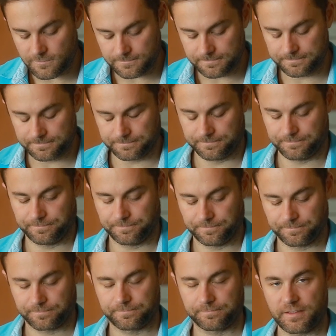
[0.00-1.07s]
Mmm,
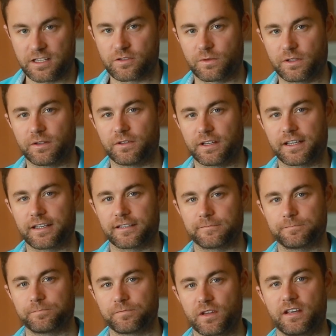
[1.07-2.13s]
that's really, really good.
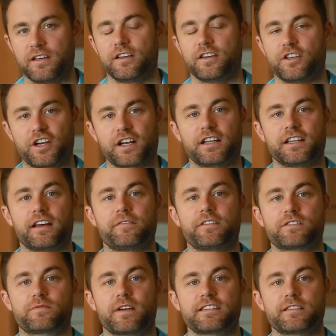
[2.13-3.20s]
You're gonna love
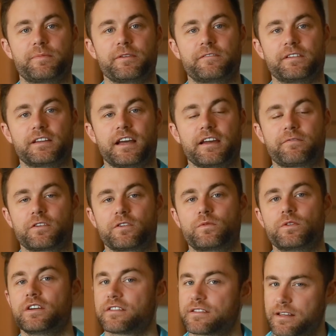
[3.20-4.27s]
this recipe, Fit for
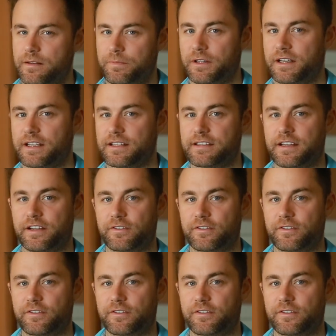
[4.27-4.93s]
real simple and easy